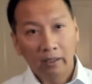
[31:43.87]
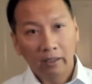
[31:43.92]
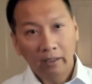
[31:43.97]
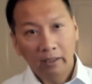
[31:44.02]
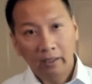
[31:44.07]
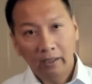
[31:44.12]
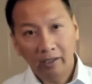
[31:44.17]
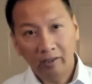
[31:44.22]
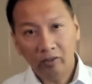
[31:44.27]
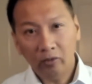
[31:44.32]

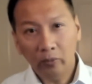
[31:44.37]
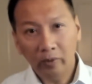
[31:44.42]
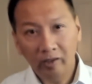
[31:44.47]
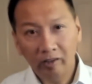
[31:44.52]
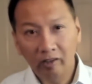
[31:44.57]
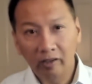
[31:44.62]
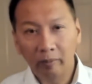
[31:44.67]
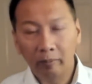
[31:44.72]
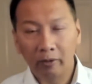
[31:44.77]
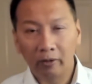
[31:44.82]
It's
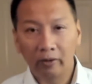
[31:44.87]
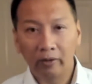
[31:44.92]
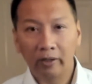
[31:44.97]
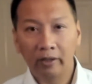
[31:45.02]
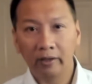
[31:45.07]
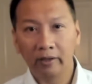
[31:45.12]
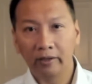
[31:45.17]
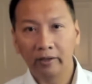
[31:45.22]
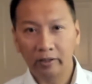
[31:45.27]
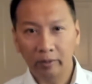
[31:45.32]
reasonable
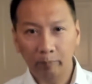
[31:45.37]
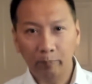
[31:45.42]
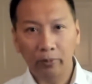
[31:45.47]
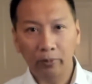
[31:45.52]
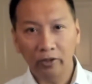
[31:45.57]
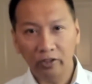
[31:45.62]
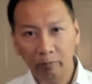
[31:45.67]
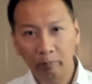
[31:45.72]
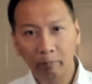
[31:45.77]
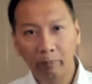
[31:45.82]
to
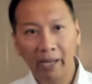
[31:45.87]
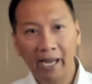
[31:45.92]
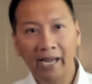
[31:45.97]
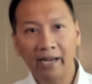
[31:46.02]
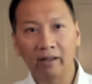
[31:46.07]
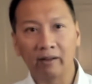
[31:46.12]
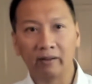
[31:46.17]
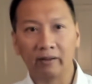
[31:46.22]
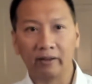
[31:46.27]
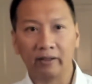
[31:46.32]
push back a
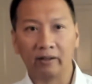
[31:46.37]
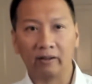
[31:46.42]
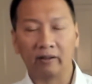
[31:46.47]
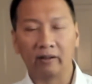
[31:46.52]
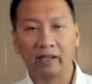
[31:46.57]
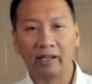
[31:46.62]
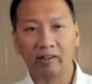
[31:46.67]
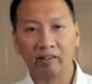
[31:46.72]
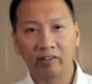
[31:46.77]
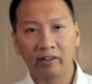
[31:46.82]
little
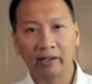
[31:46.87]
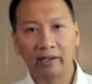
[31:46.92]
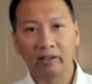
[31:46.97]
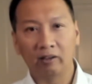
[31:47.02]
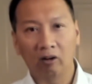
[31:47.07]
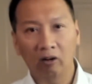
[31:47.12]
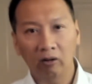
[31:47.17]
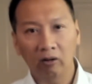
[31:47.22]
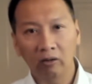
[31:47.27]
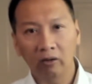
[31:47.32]
and say,
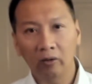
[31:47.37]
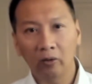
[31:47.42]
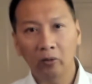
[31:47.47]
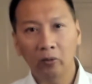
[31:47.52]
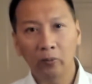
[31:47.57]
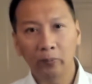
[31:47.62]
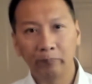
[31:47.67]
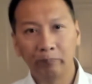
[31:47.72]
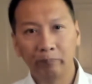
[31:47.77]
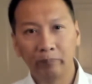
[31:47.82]
Carlo,
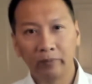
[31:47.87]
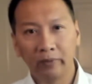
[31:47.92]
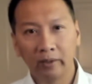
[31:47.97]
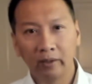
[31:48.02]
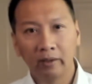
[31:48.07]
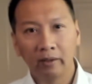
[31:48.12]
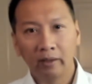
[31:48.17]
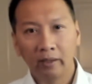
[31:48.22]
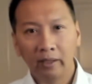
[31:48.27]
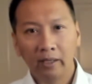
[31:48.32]

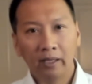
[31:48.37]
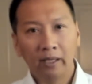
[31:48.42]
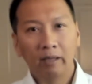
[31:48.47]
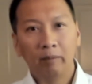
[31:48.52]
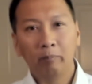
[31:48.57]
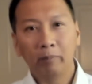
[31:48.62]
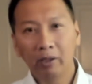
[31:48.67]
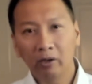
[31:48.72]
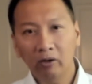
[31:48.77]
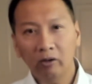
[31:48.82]

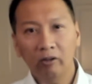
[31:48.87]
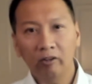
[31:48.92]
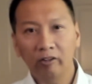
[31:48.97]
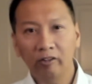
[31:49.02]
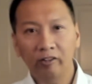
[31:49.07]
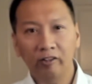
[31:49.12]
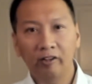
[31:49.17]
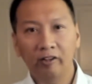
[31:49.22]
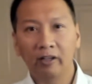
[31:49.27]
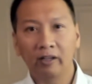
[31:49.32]

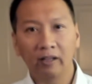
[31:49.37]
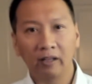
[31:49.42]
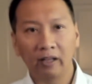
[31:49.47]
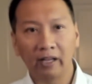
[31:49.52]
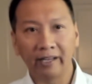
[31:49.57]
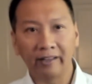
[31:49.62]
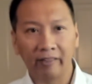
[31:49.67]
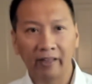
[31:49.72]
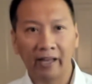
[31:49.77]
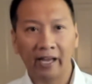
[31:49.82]
miracles
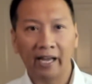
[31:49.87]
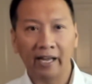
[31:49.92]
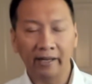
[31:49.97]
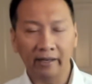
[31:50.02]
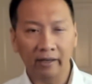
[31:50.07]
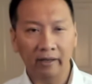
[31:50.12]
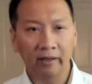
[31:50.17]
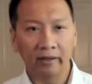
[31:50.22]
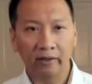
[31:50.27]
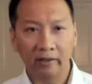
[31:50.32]
like
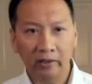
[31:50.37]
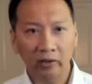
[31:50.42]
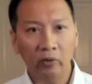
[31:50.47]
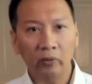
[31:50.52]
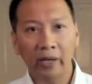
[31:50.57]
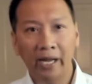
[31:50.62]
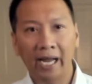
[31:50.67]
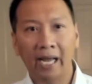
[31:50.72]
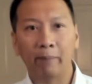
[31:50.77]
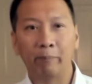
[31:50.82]
that don't
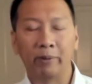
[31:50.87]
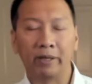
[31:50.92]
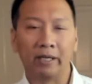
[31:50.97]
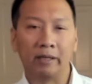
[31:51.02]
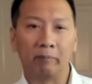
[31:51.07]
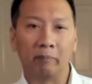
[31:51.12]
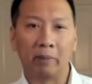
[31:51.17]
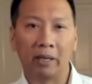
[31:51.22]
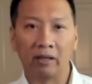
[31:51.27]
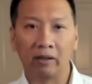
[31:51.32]
happen in
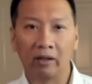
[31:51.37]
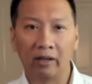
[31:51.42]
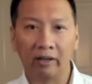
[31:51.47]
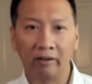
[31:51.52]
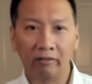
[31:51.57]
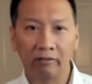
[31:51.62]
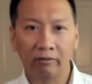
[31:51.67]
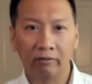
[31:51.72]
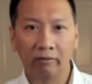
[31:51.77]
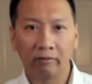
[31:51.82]
my
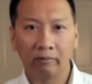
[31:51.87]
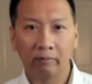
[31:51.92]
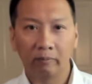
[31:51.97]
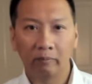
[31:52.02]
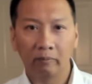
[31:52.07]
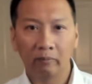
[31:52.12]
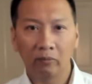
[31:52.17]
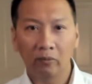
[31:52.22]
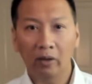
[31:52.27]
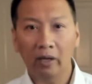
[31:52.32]
life.
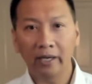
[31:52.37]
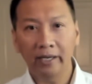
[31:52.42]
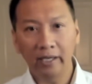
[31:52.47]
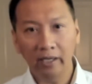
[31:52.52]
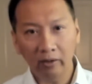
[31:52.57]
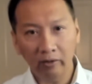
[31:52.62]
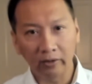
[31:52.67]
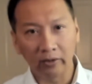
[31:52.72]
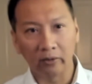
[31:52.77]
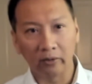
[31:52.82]
I hear
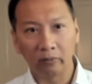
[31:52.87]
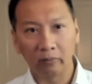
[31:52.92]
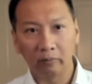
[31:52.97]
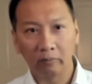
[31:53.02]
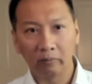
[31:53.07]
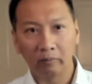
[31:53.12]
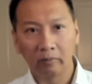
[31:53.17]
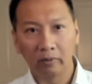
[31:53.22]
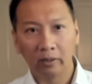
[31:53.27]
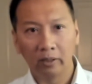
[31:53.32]
you.
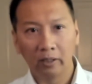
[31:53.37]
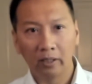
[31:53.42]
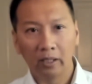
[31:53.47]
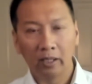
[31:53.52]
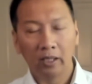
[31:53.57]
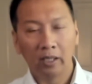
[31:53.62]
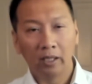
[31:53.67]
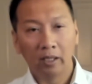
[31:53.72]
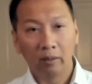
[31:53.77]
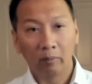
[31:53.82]

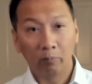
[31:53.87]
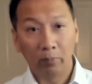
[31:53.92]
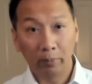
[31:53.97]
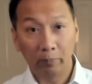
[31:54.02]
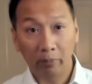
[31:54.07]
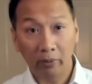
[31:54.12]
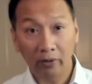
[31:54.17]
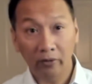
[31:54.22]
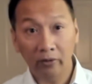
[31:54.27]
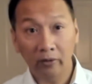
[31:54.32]
But
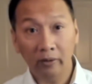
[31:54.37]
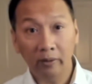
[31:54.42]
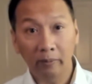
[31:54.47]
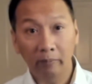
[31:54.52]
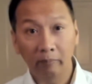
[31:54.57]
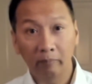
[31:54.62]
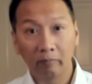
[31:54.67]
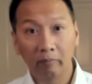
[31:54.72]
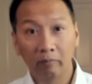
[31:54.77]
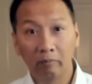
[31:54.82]
brother,
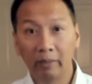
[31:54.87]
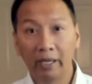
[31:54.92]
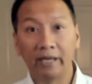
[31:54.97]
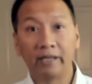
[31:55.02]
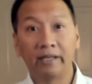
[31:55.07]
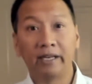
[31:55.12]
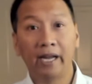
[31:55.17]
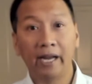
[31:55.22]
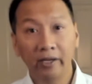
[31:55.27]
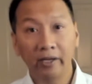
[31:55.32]
may I
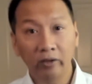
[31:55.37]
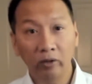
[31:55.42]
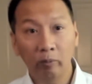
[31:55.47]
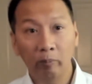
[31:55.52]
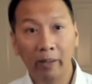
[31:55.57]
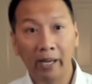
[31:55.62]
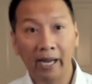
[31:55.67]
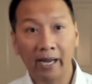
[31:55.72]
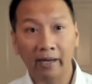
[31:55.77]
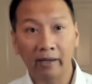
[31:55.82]
take you
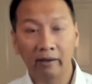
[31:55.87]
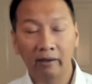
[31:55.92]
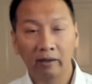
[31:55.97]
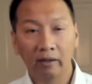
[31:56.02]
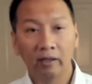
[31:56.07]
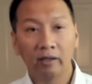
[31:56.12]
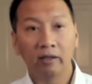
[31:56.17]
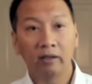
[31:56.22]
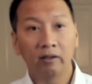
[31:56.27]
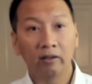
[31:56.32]
back
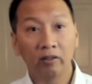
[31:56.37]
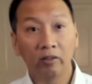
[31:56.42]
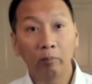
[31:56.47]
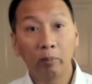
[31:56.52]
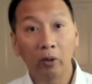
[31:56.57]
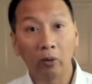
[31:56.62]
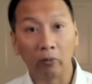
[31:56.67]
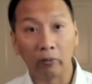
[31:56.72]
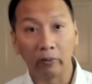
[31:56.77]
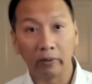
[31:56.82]
to the
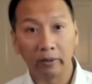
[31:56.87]
boat?